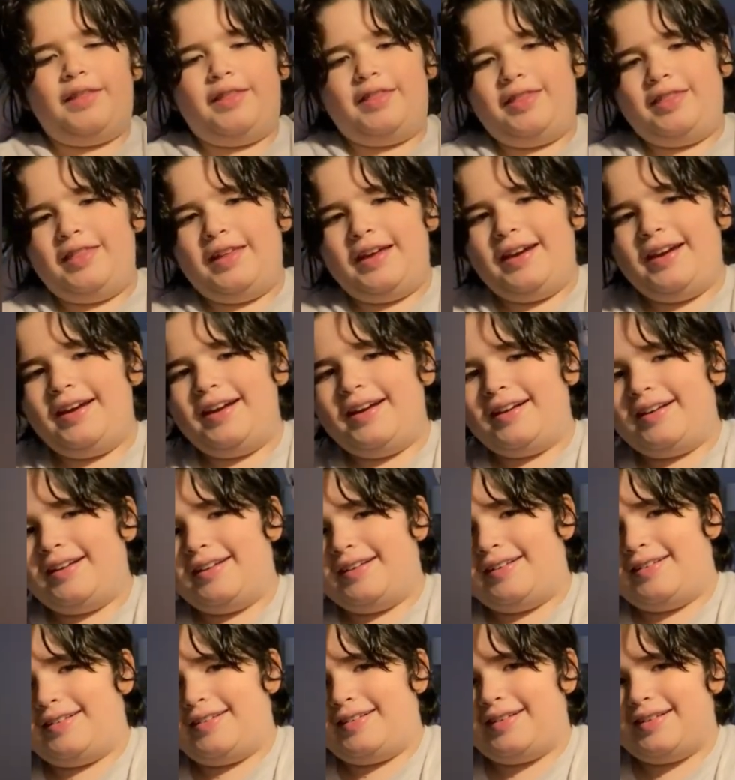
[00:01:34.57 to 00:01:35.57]

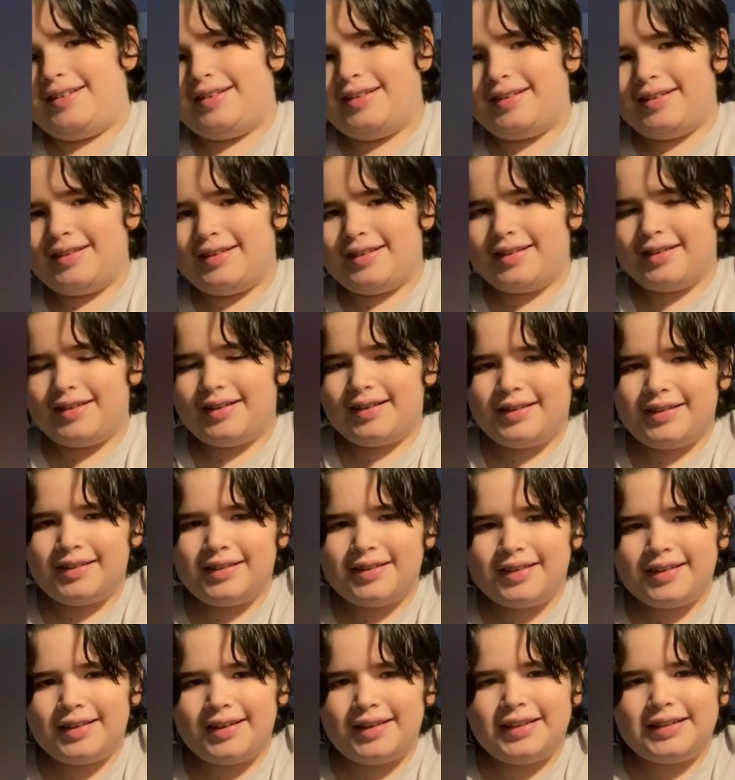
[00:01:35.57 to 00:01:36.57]
there,
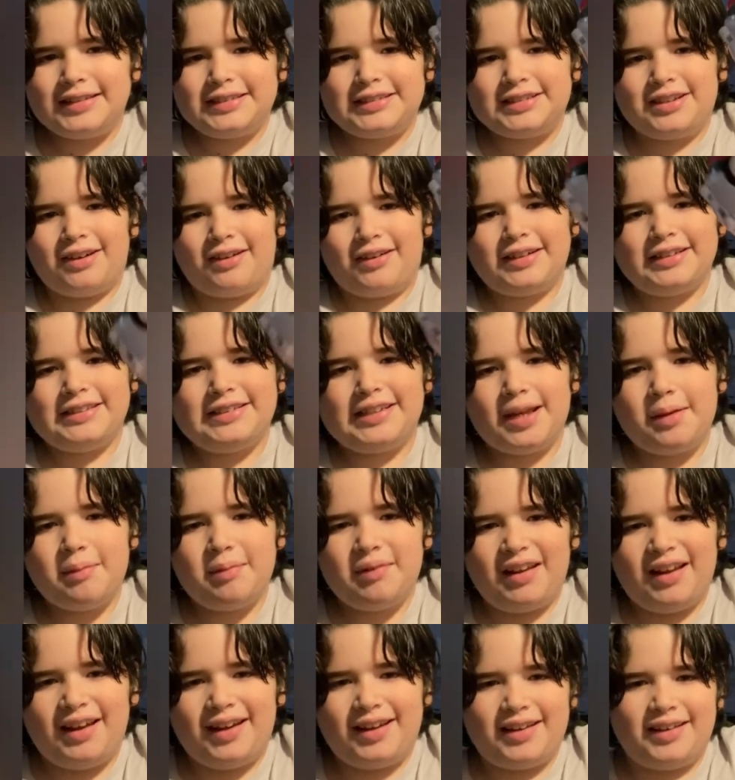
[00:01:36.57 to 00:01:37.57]
it's got a
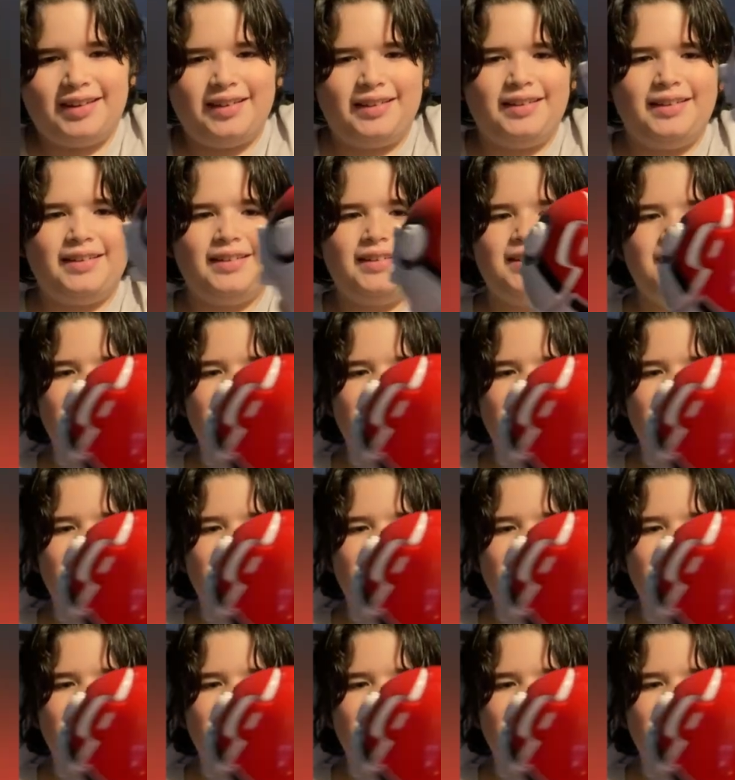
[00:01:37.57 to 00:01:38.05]
Sableye in it.